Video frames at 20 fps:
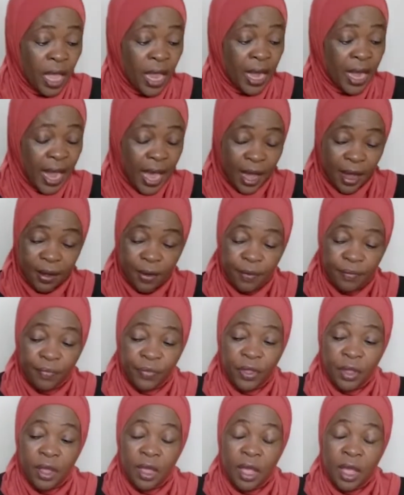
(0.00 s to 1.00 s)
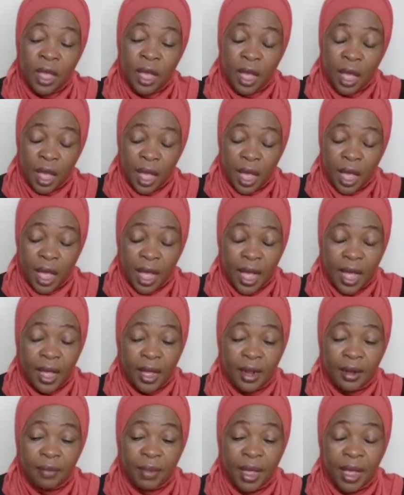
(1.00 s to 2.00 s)
Now,
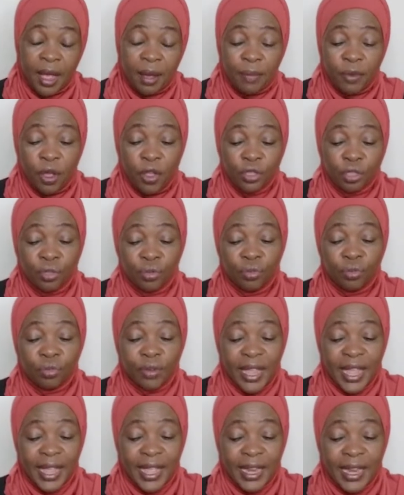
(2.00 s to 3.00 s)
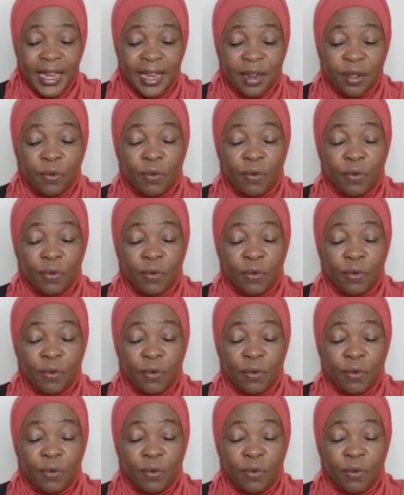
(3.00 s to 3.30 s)
I'm going to read